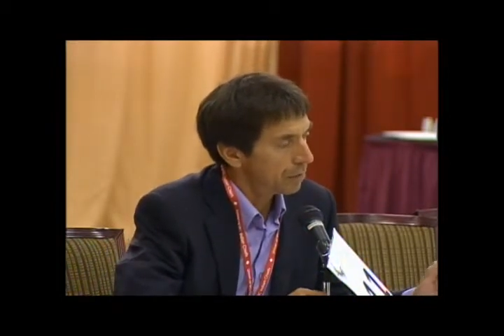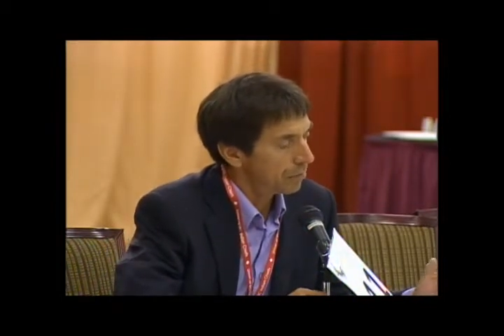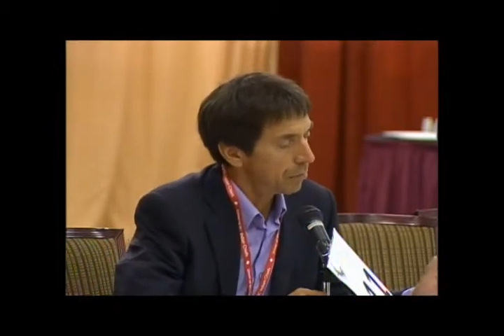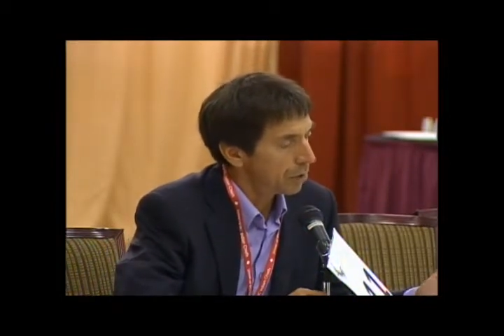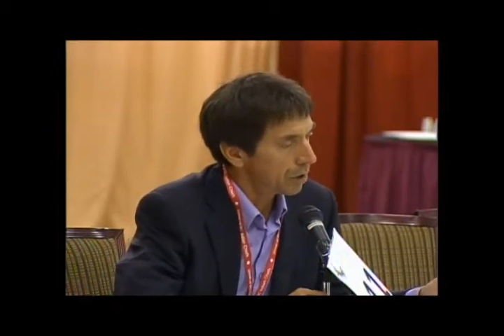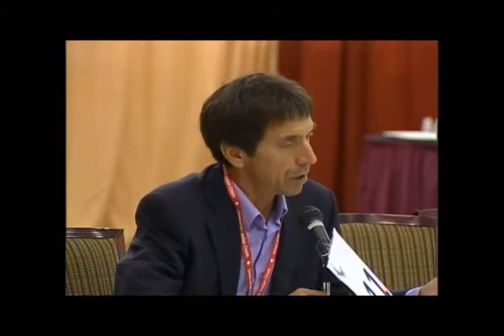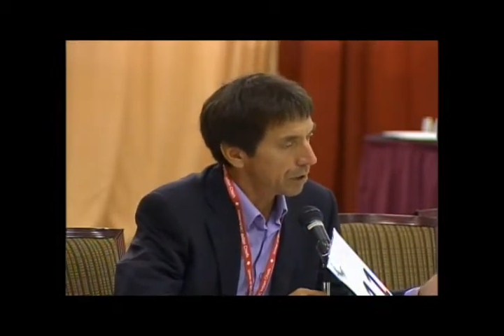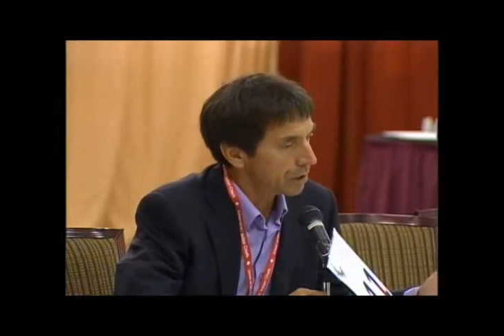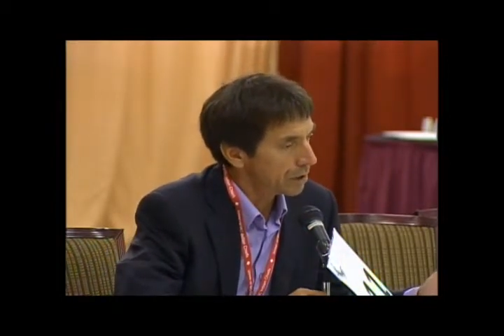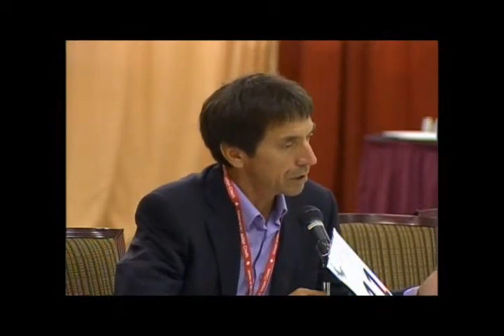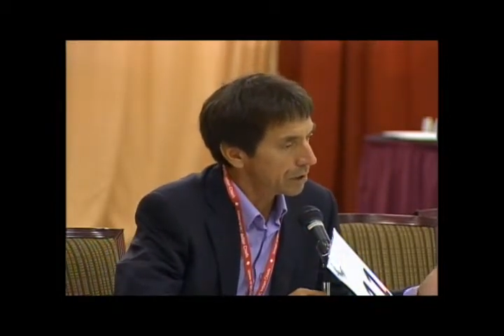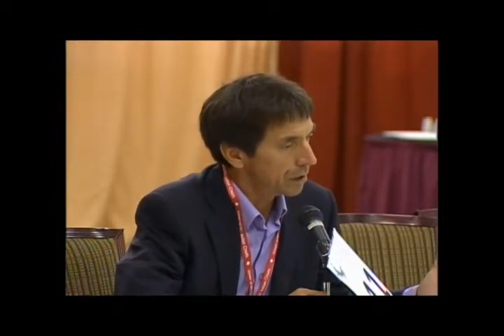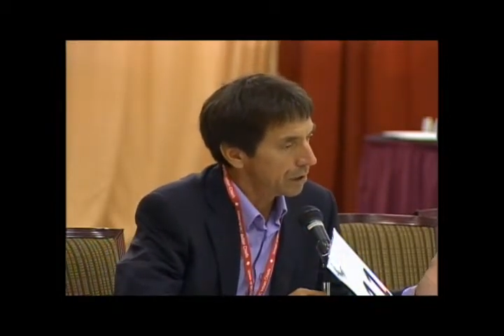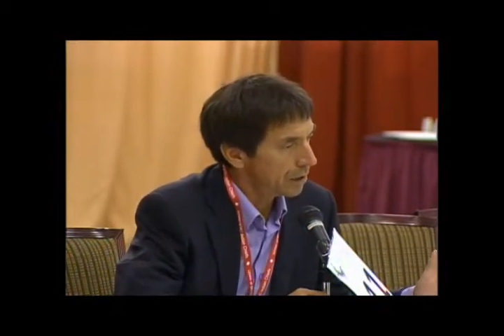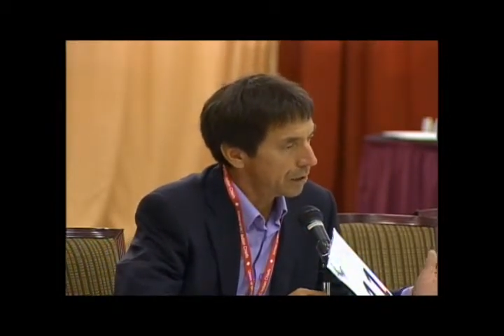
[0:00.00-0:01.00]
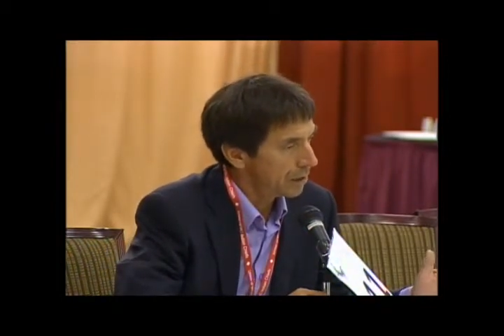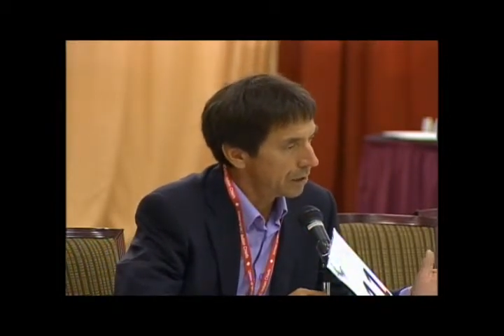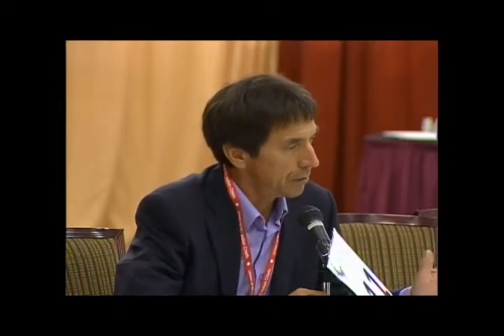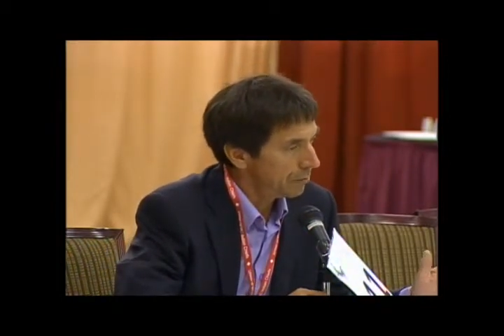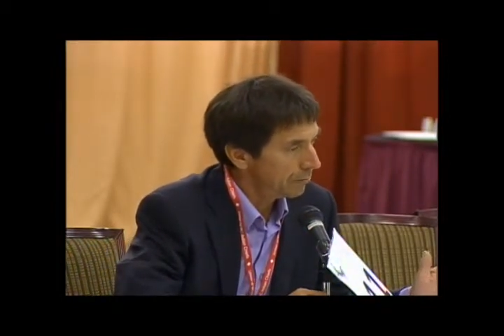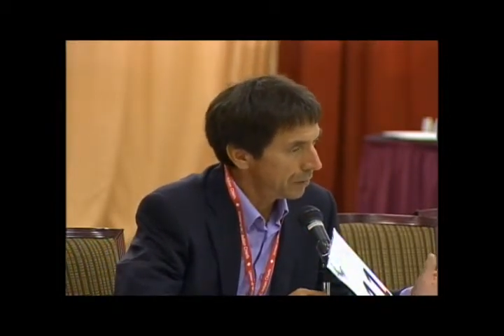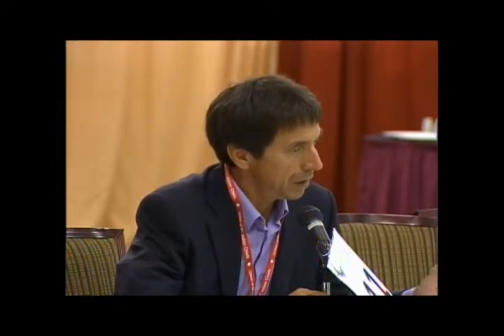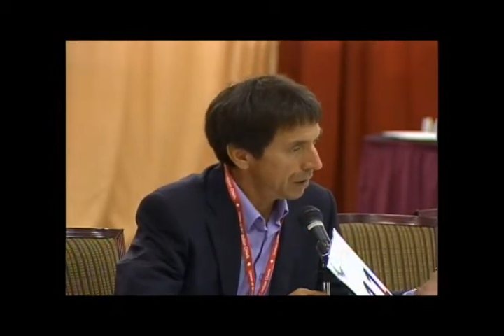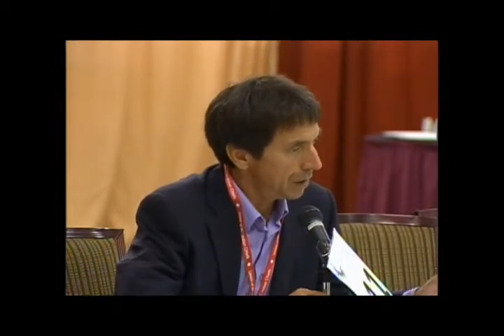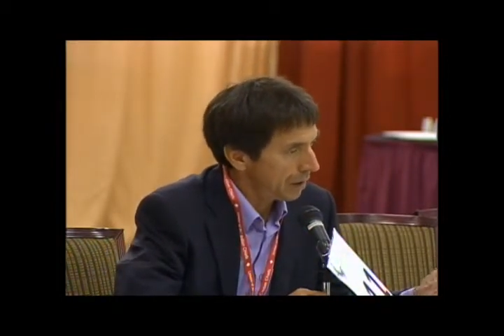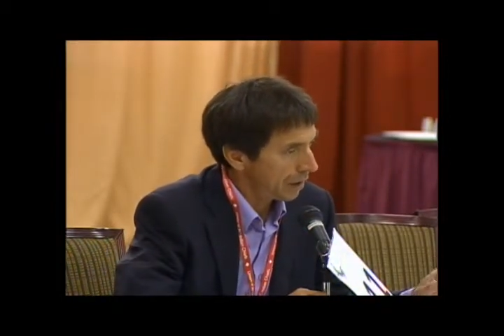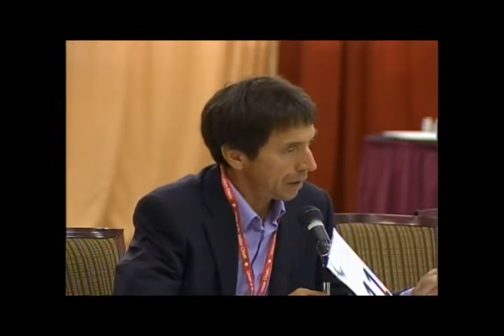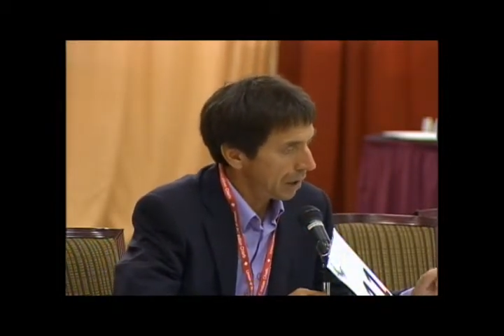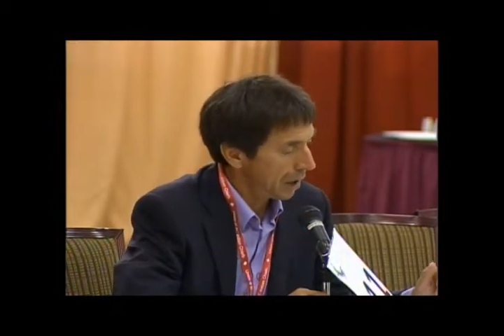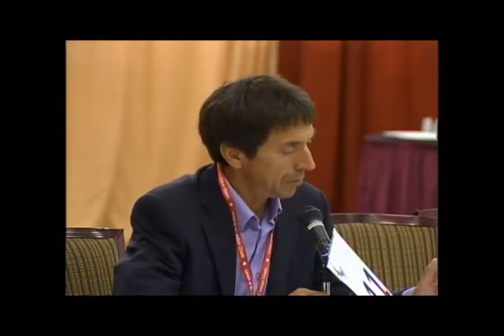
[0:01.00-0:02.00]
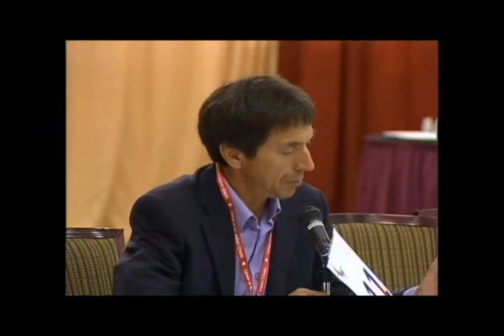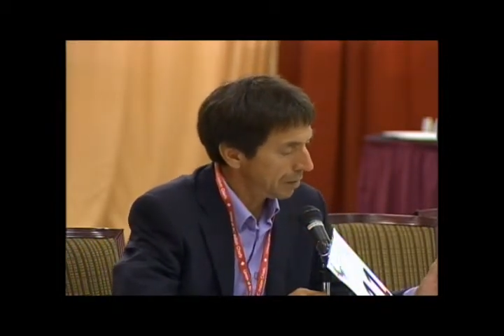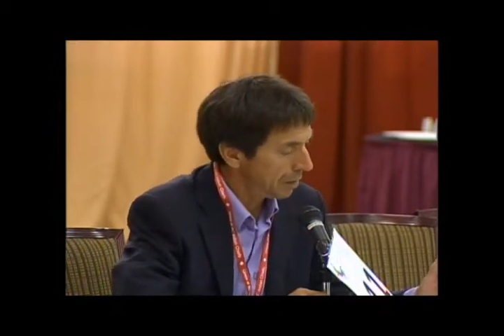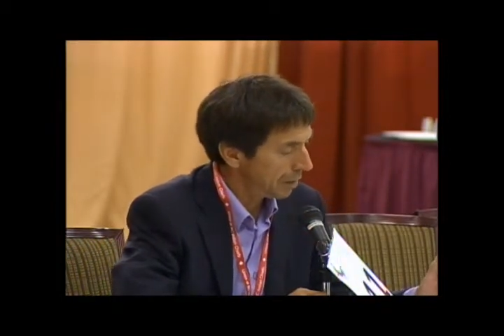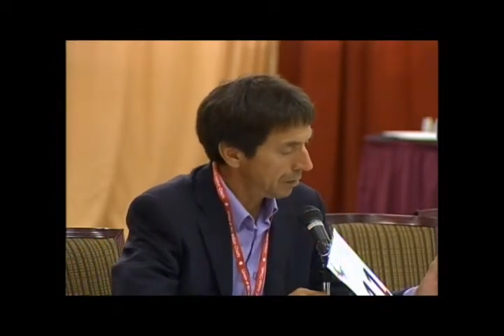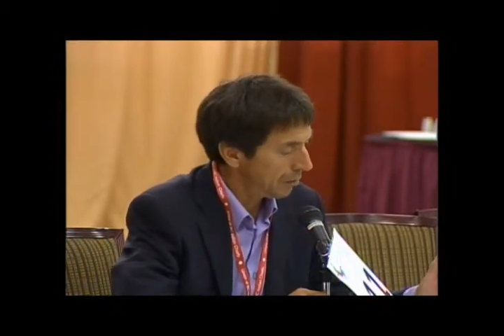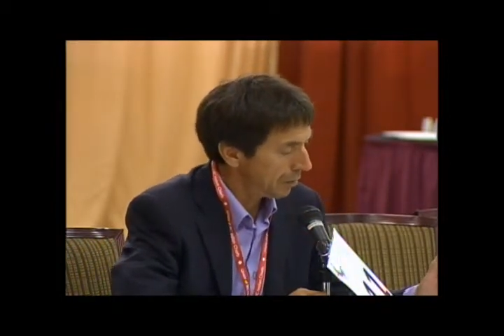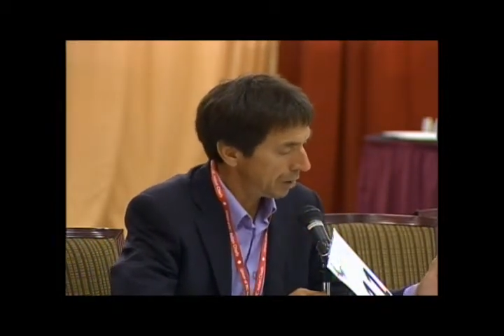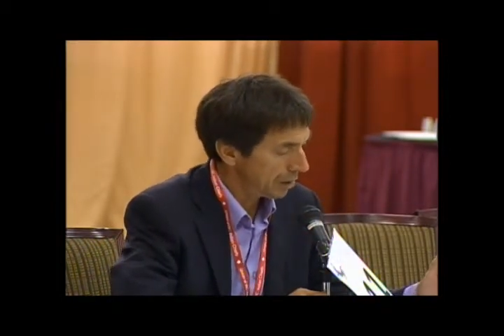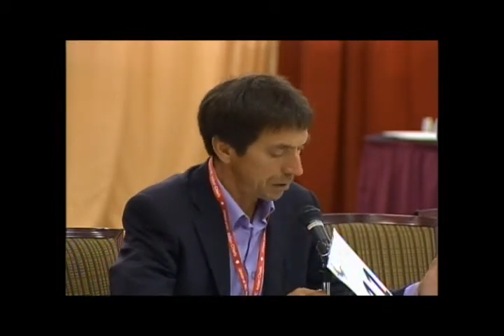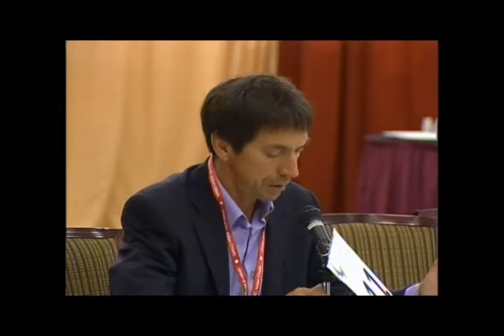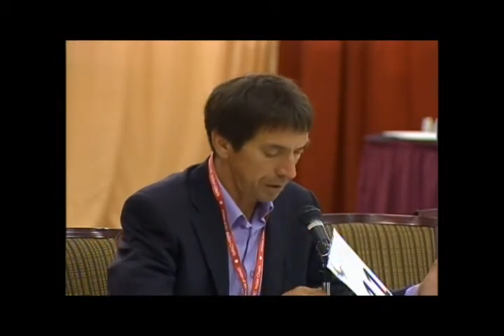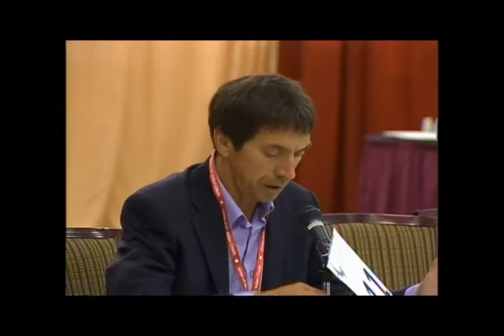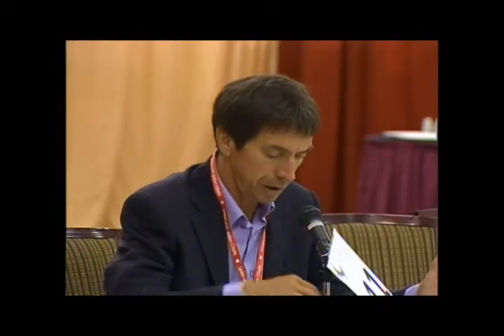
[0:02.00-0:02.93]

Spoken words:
policy meeting that happened in Merritt,